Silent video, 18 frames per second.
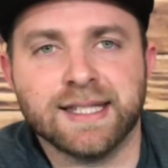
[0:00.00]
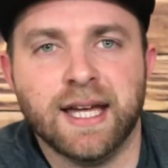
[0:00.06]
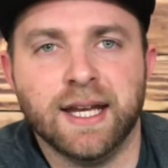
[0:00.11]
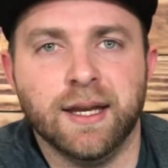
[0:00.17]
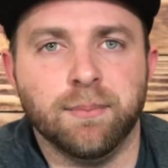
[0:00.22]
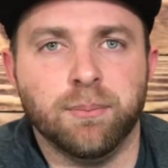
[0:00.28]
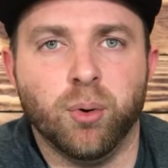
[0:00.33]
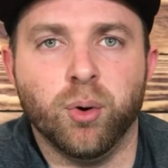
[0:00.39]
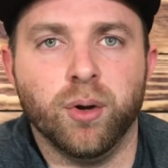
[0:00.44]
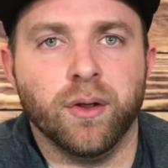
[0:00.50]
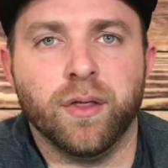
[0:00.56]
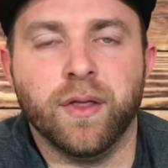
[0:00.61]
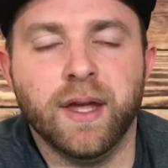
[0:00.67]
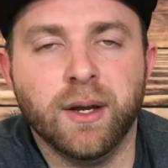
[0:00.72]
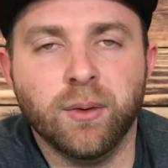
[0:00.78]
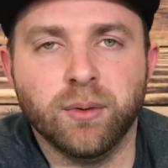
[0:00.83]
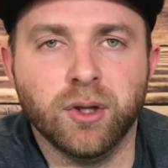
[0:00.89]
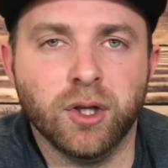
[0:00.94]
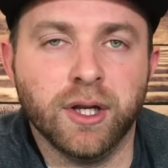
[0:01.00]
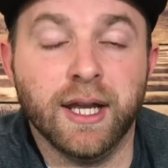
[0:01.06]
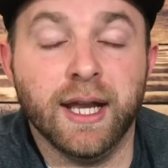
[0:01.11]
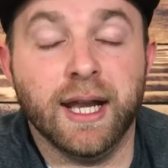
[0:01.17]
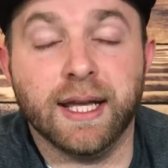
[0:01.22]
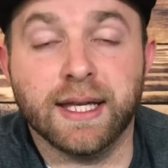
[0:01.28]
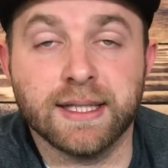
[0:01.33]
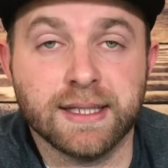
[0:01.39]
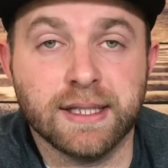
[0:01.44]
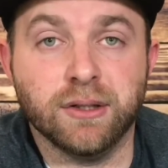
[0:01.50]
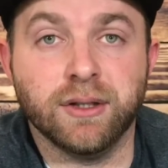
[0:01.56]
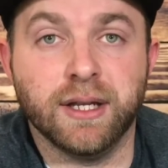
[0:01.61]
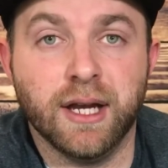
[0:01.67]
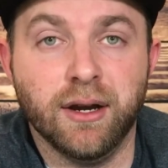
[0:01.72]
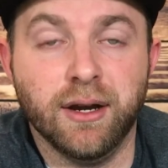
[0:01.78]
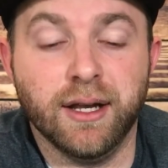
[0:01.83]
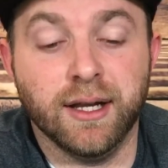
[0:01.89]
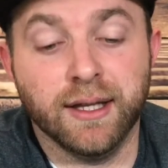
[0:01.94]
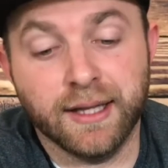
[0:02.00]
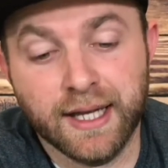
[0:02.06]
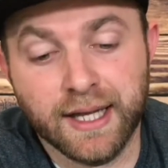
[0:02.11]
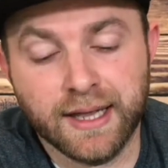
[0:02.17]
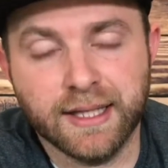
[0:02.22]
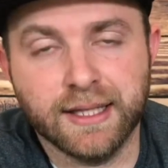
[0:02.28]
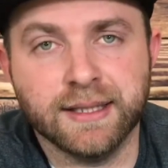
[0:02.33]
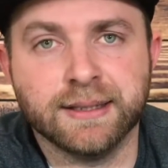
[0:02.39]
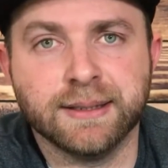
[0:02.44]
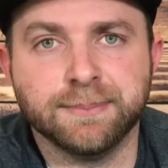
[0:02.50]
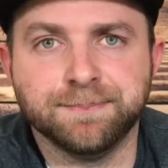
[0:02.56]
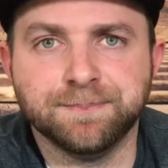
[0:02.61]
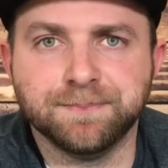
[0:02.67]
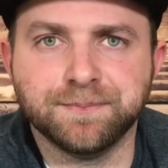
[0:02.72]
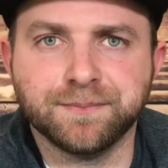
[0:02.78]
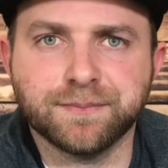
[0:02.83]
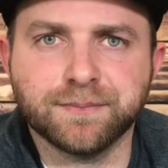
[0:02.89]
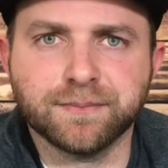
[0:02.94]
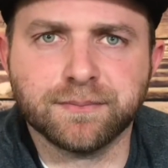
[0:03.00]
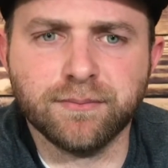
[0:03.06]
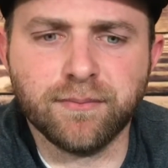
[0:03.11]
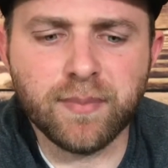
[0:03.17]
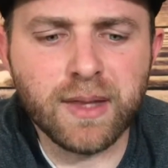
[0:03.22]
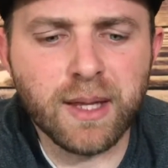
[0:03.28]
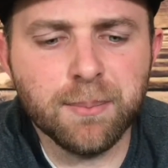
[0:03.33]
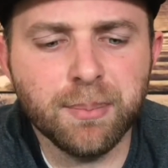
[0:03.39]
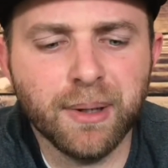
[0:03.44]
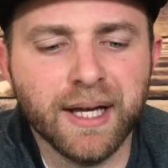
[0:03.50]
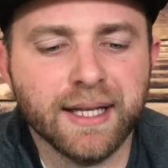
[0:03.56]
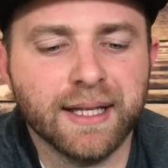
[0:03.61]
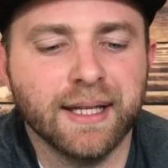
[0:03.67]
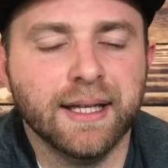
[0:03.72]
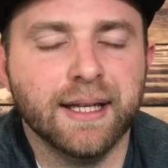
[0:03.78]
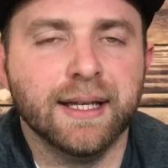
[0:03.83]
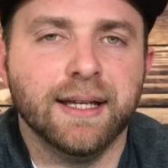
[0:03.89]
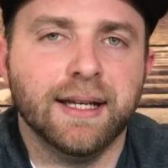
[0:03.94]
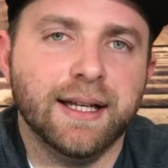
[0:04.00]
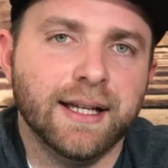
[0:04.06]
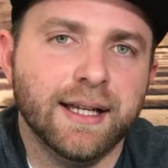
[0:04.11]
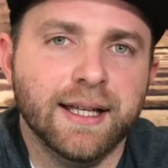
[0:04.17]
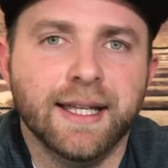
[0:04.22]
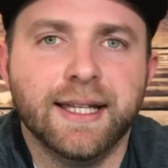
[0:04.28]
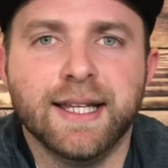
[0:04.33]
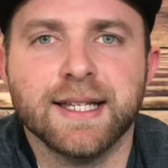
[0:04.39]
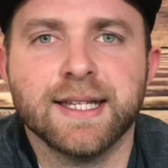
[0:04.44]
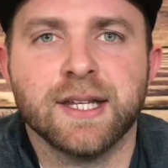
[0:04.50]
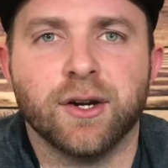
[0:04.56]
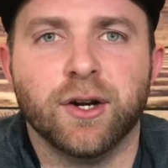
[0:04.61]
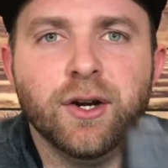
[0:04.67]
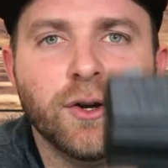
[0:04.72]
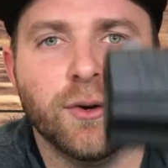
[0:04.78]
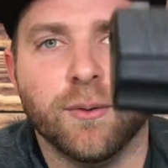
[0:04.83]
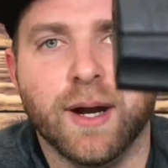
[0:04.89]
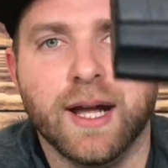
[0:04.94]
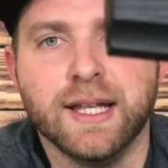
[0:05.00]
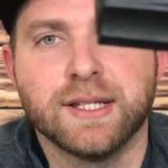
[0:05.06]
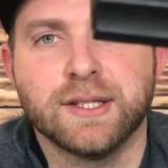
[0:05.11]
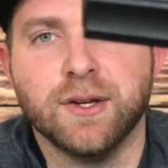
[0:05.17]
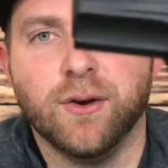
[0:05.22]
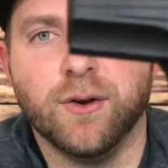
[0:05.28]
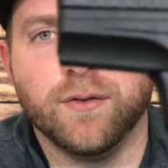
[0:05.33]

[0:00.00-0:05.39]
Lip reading: not an important thing when looking at a concealed carry gun like this. But it doesn't hurt, right? So